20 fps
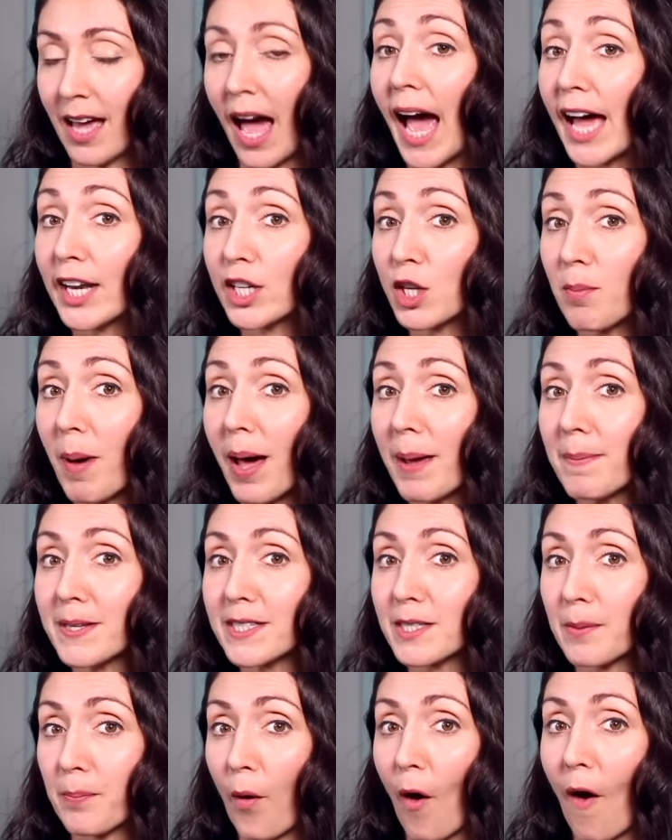And you might be
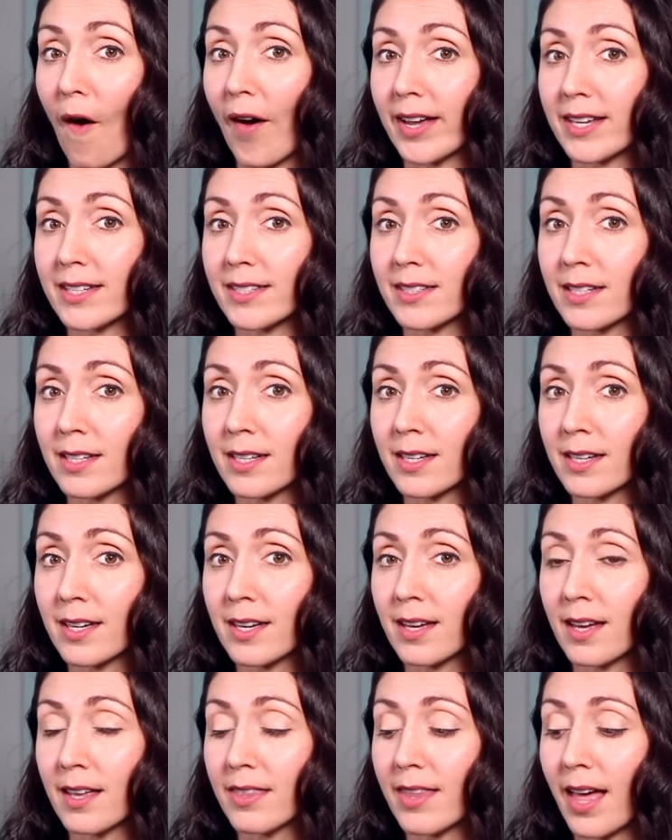surprised
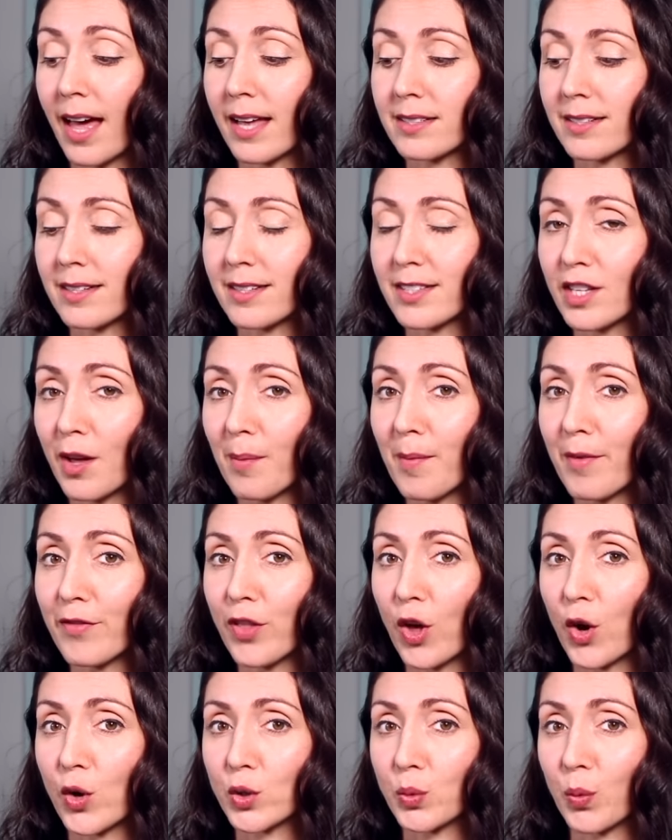that some of
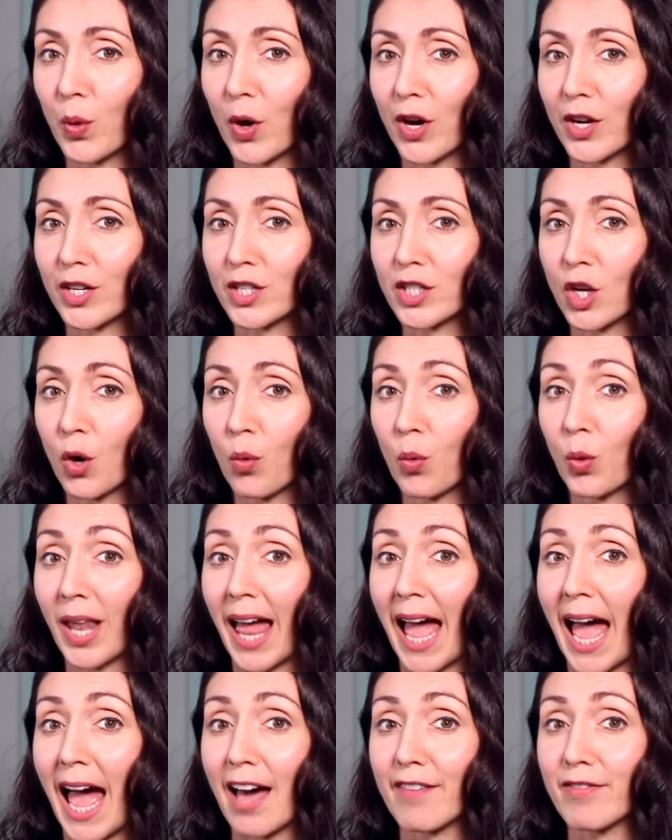those words will
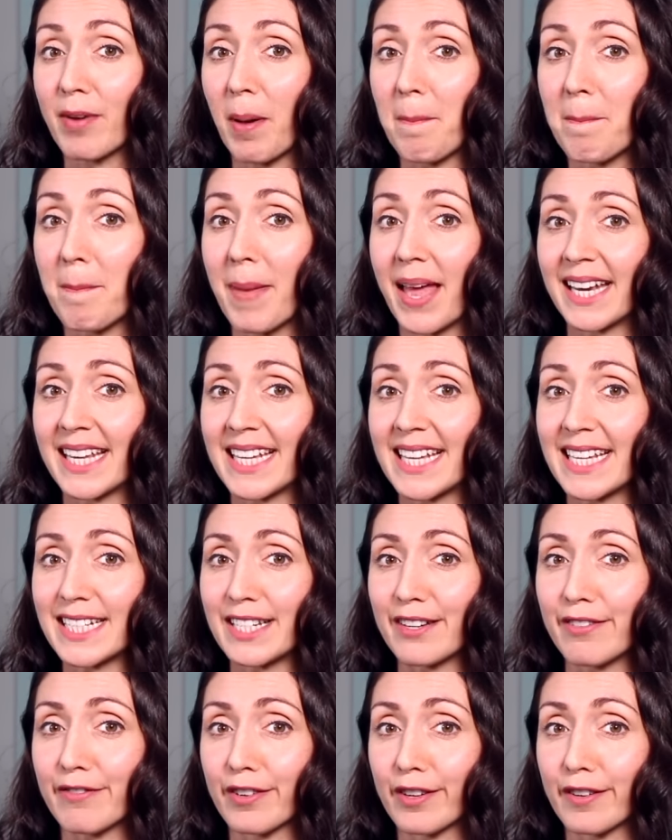have many
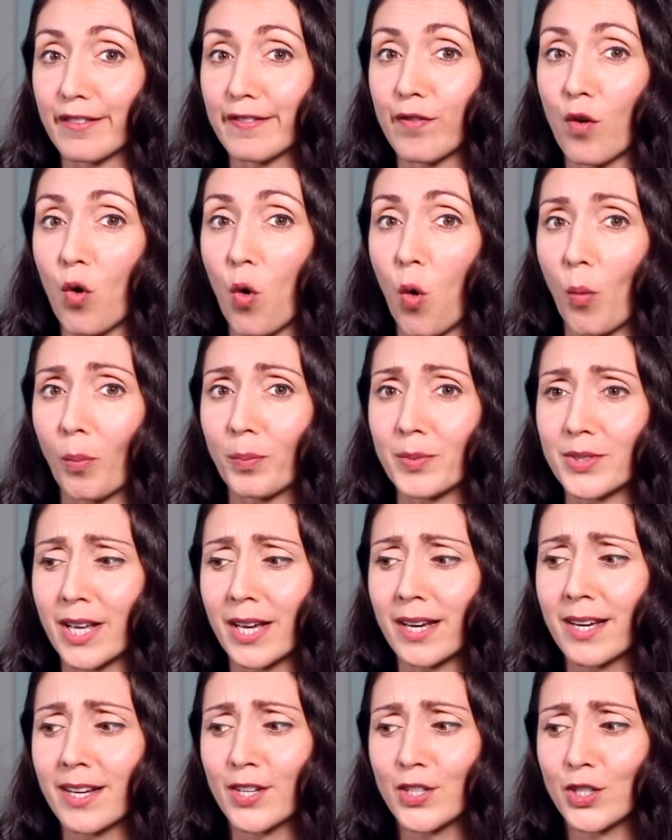different forms.
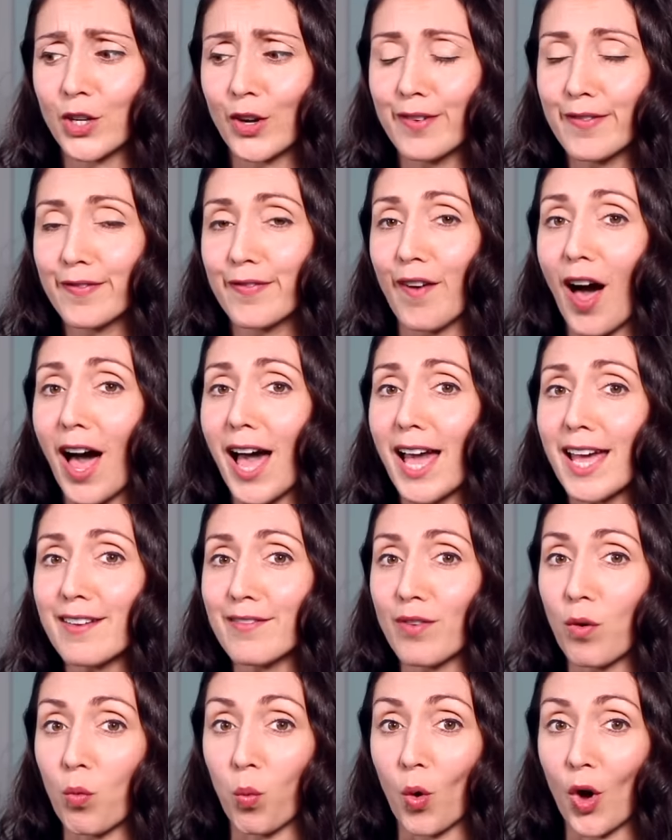So
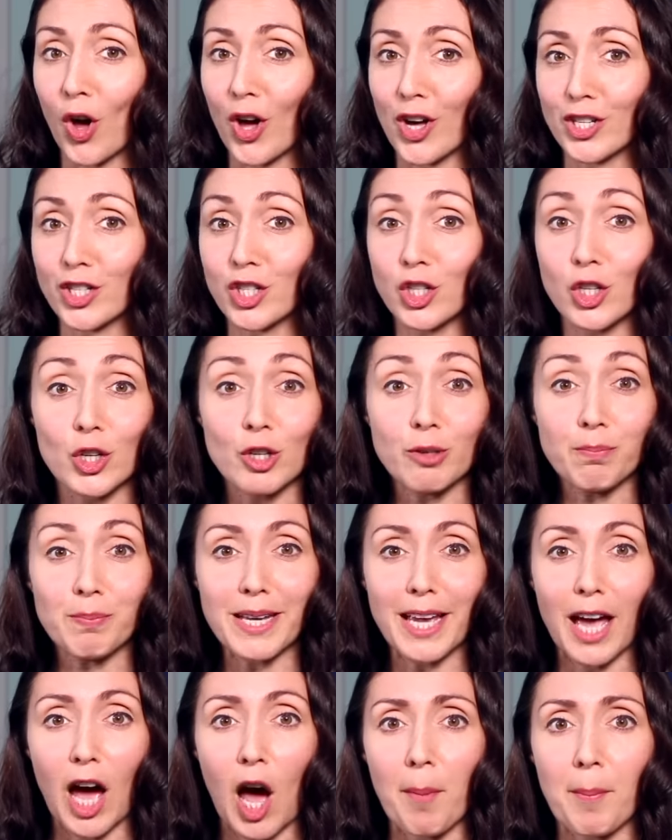five words could
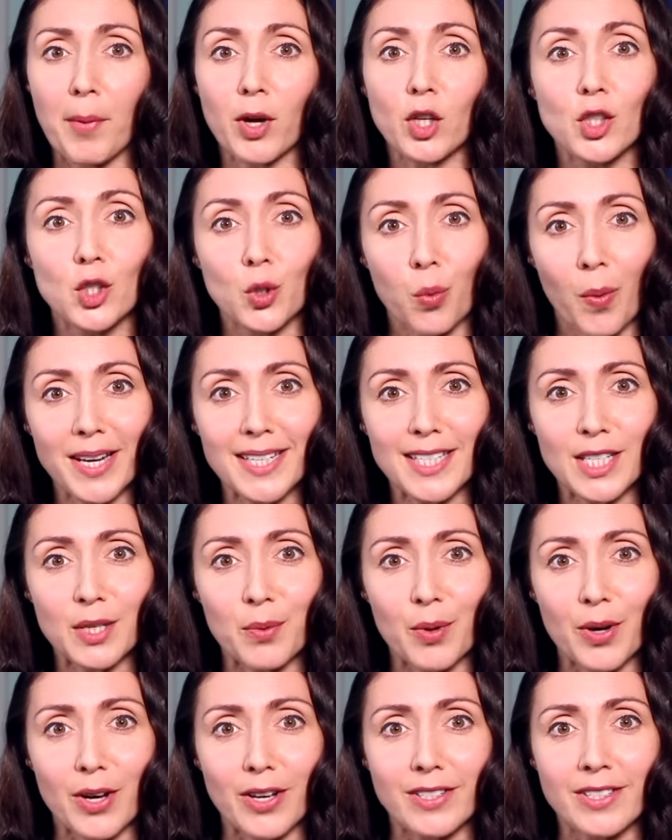become 20
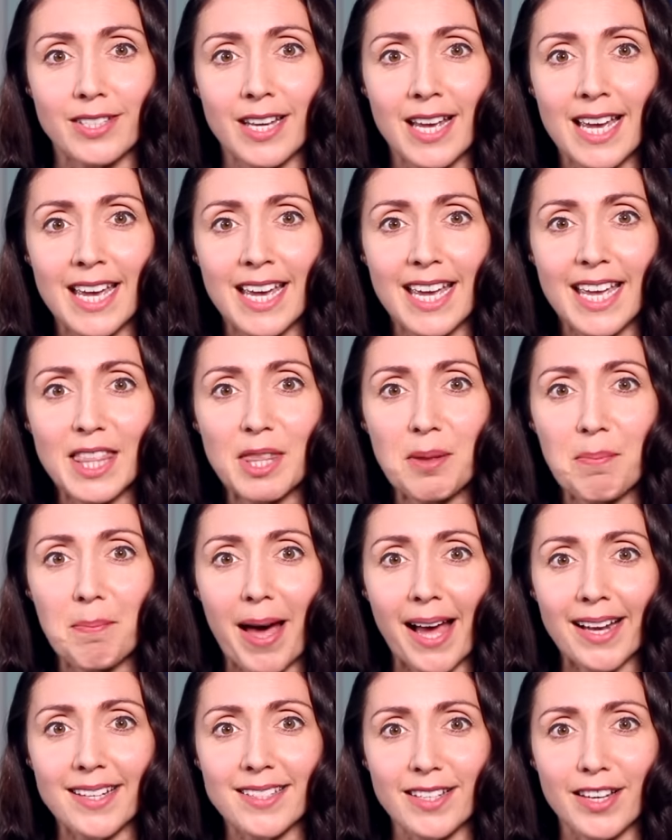words in the
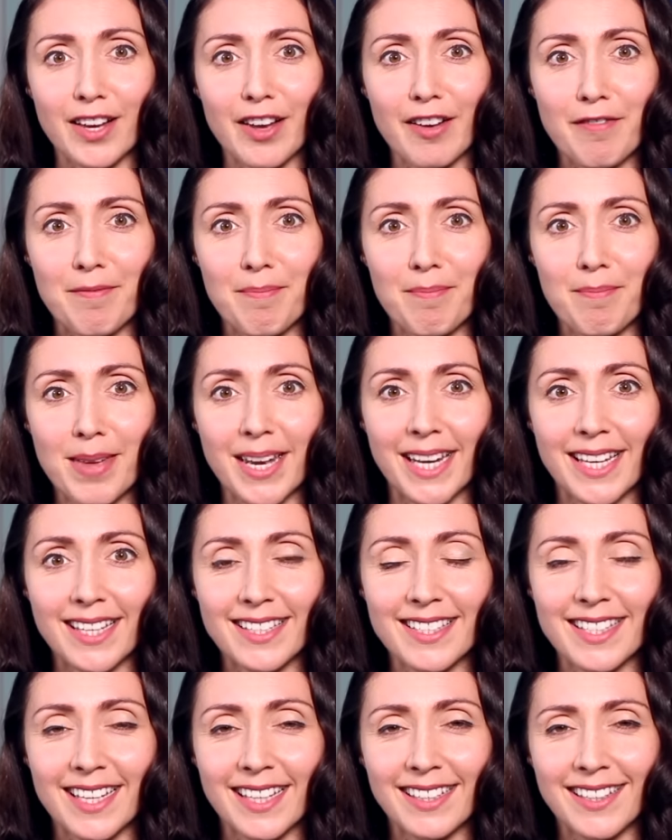matter of
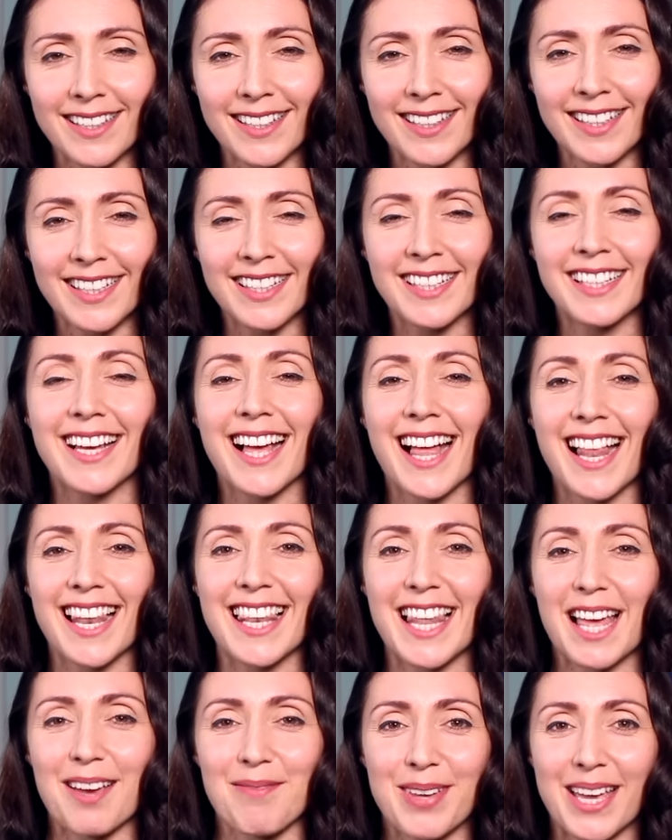minutes.
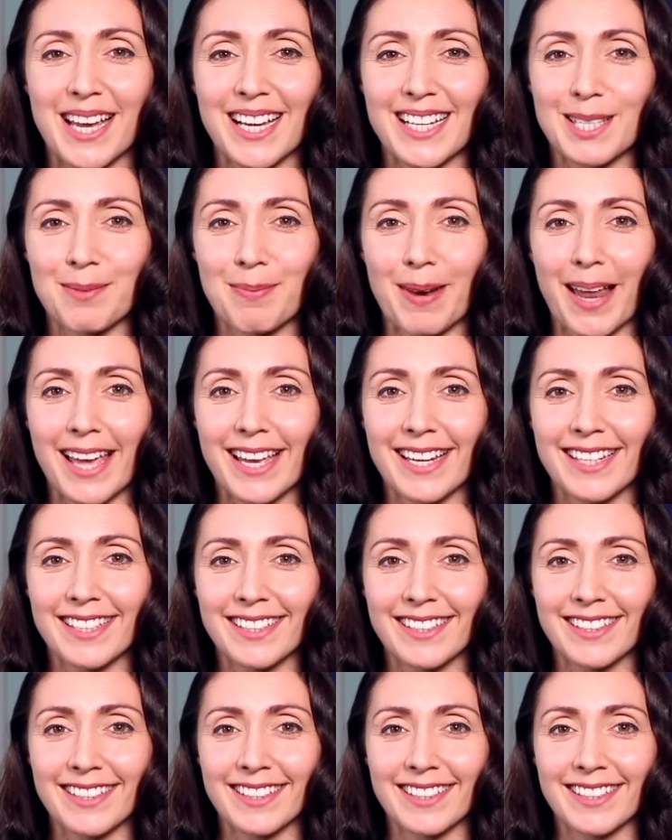Let me explain.